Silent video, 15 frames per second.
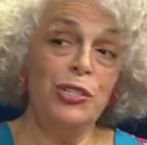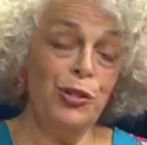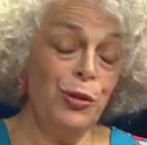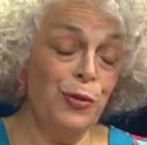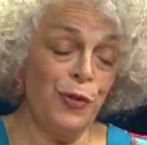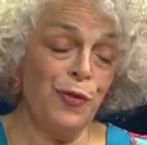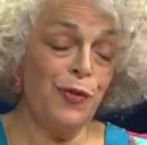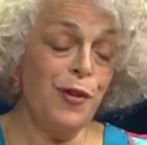
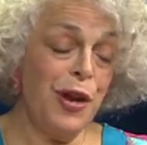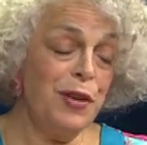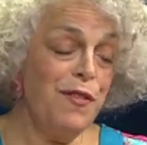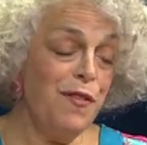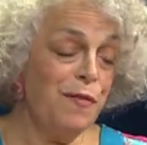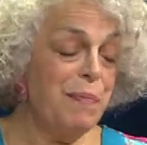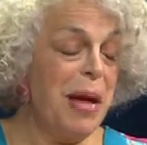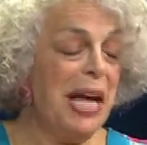to a friend
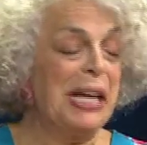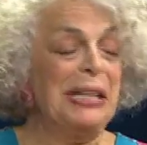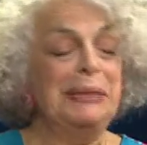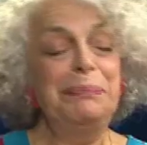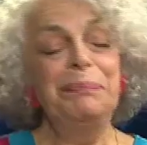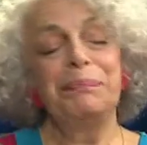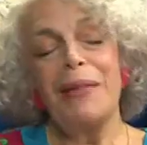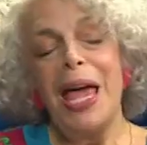of mine,
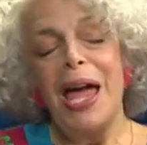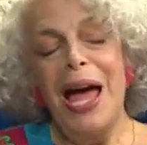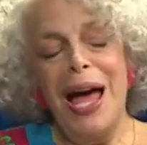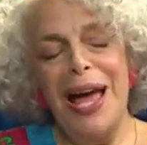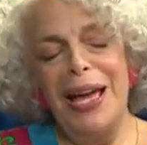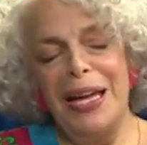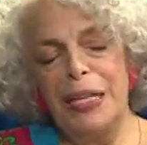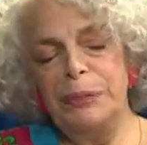
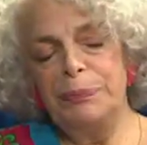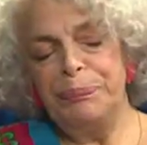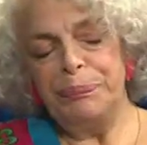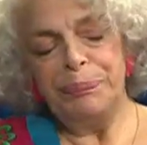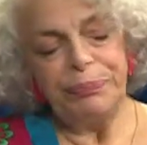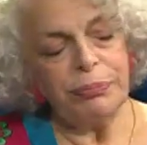um,